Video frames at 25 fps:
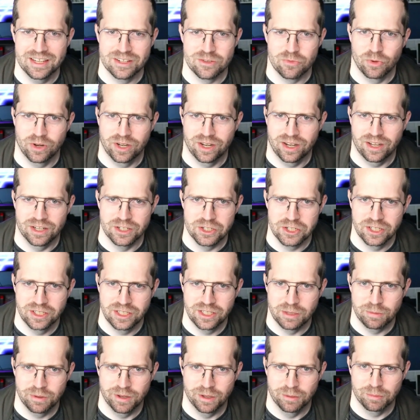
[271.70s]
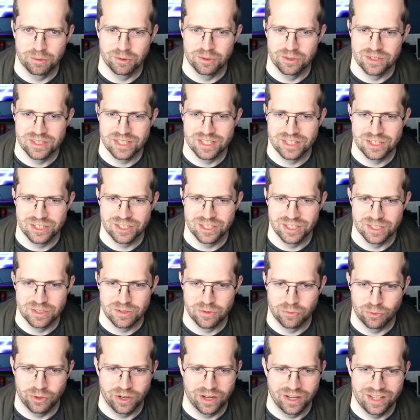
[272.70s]
Red Hot Chili Peppers. It's just,
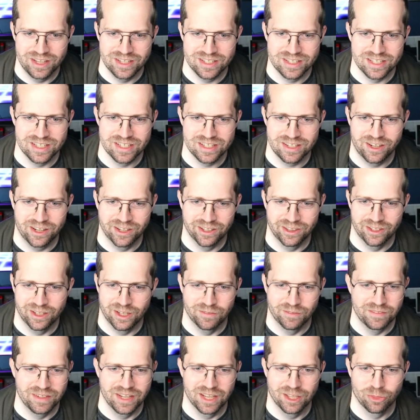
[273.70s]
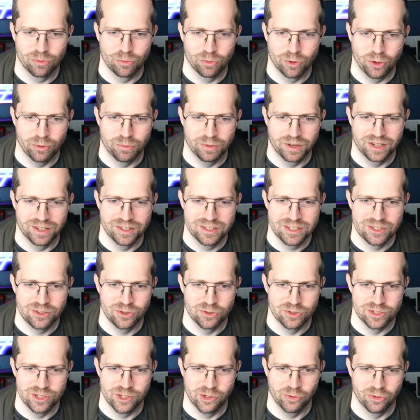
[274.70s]
why is this on Love, Death, Robots?
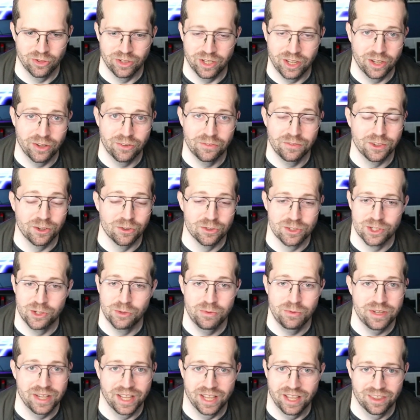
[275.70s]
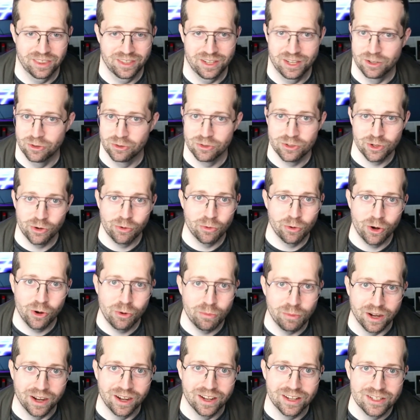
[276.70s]
There's no love, there's no death, and there's no
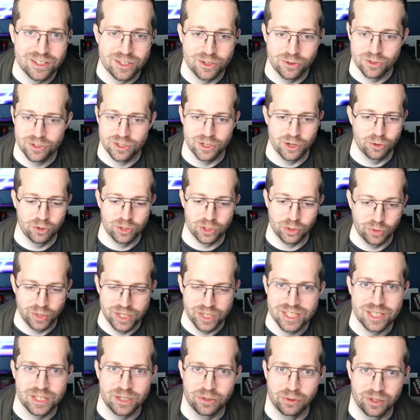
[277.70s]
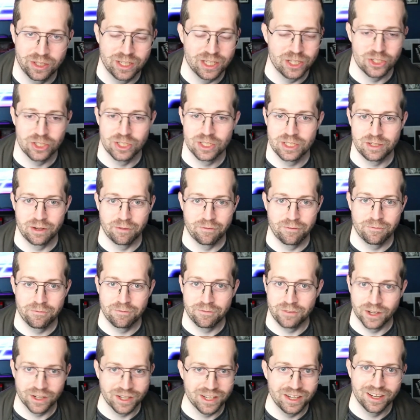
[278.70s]
robots. There's no twist to it. It's just a
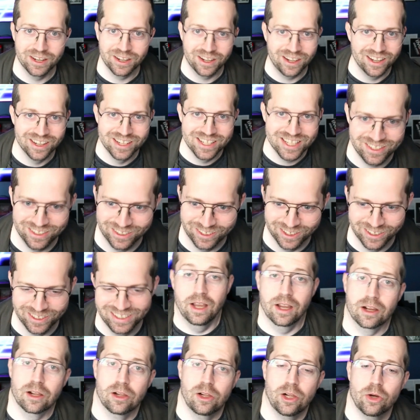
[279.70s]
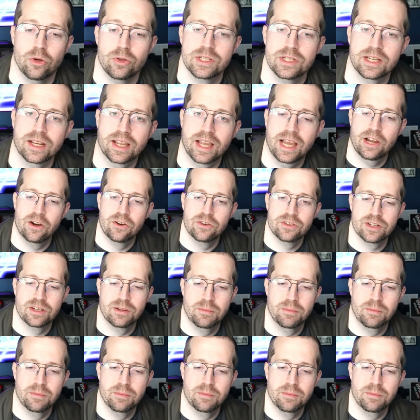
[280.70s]
fucking concert. Close Encounters of the